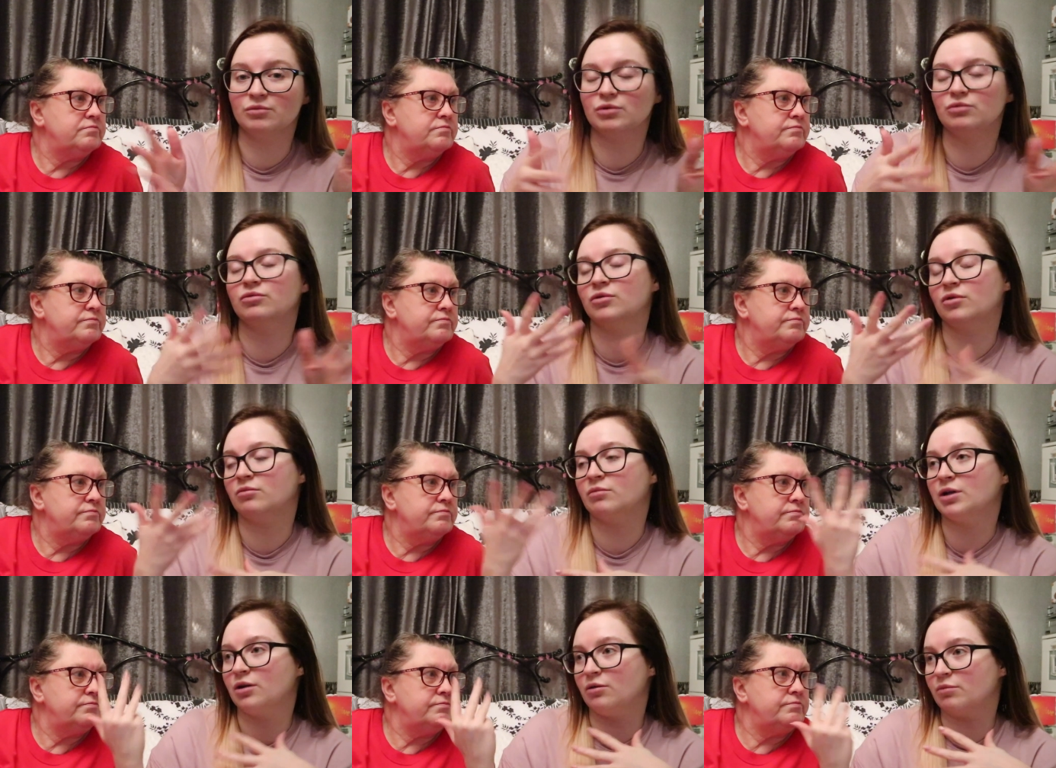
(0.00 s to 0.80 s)
Speaker 1: Well, not on
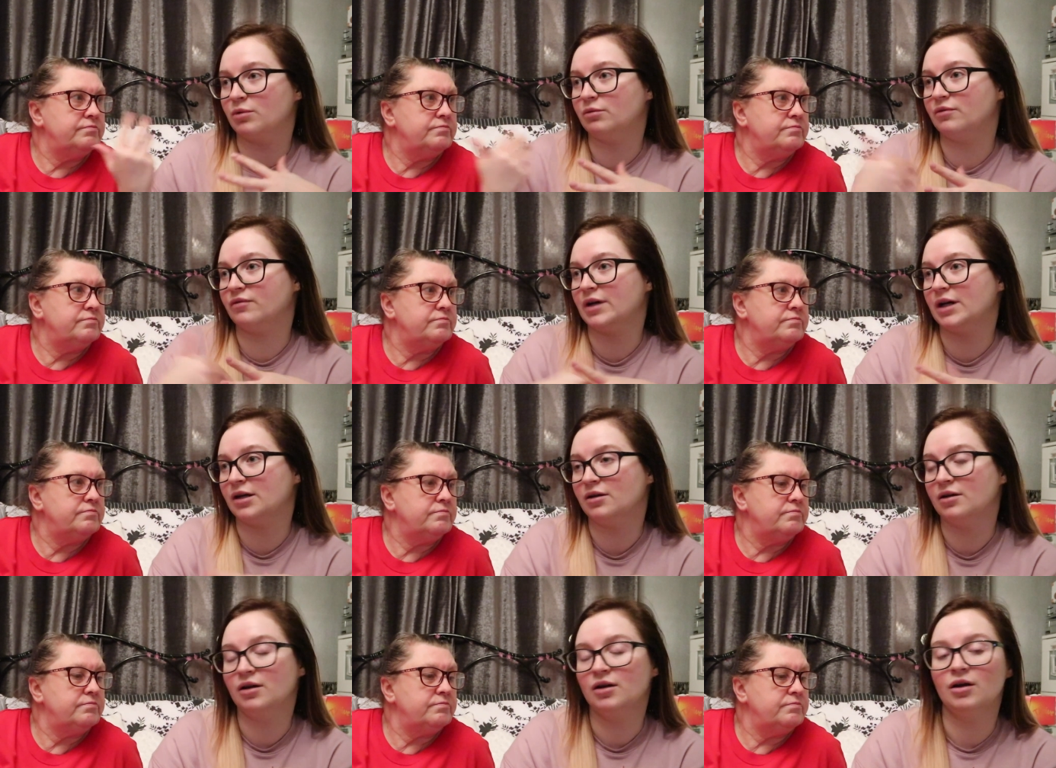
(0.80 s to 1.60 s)
my own, but with that uh,
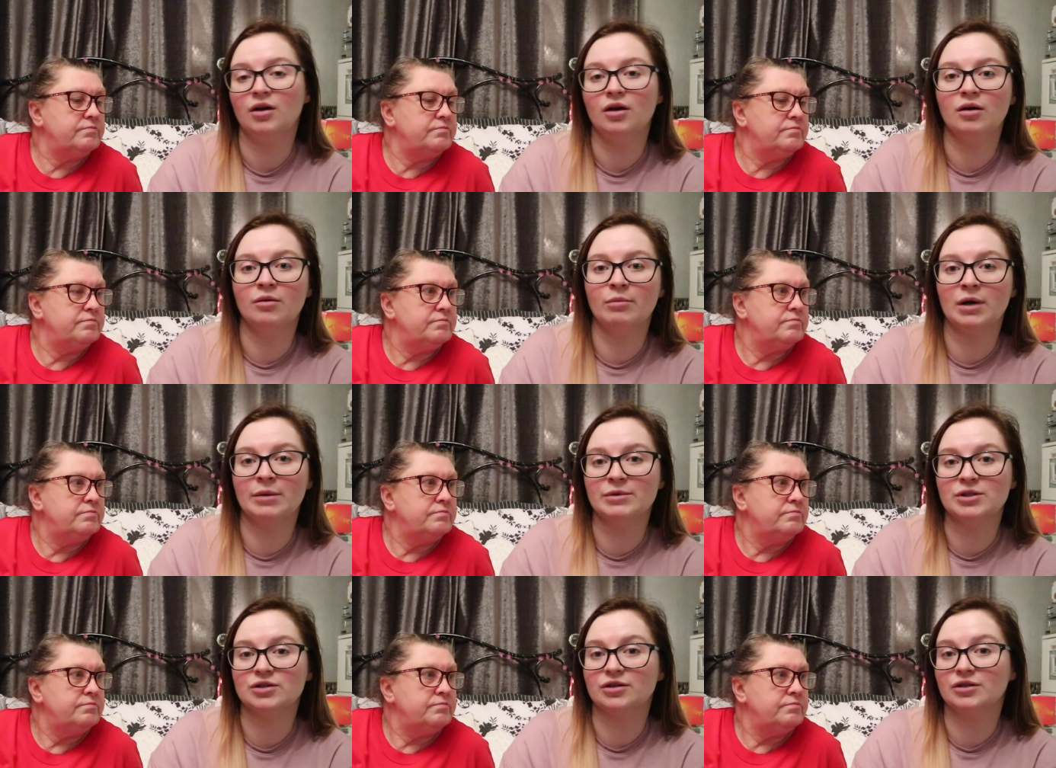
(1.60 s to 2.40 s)

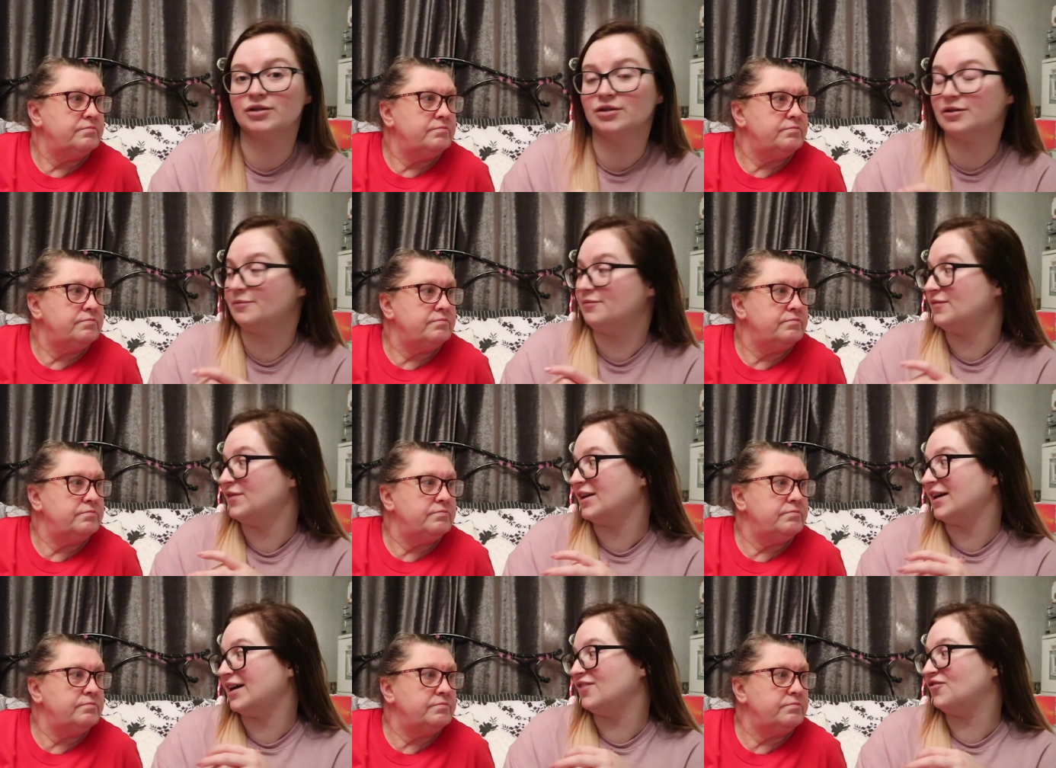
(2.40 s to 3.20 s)
mum and dada.
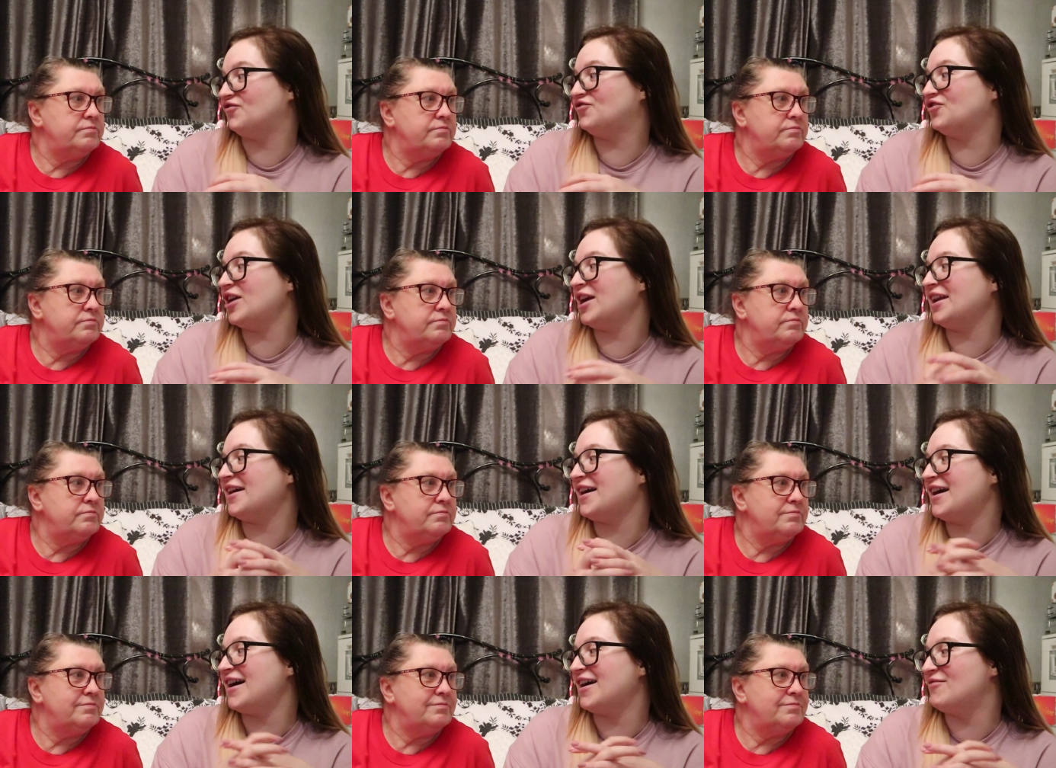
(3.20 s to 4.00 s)
I had
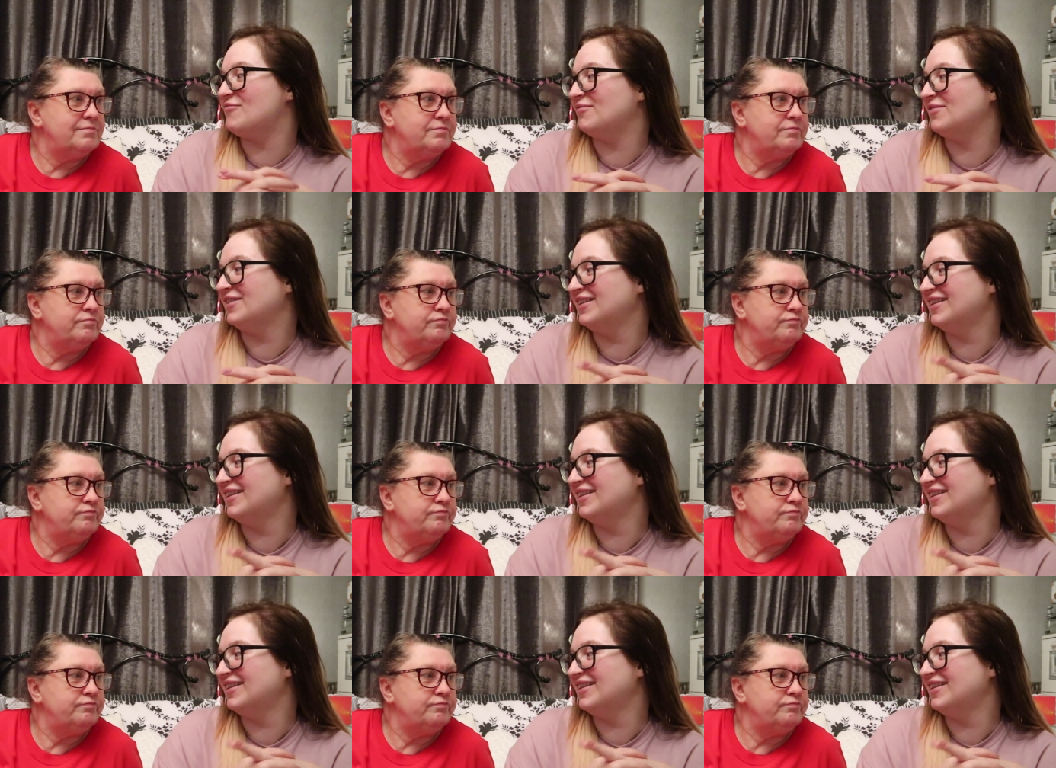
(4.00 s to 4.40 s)
freedom.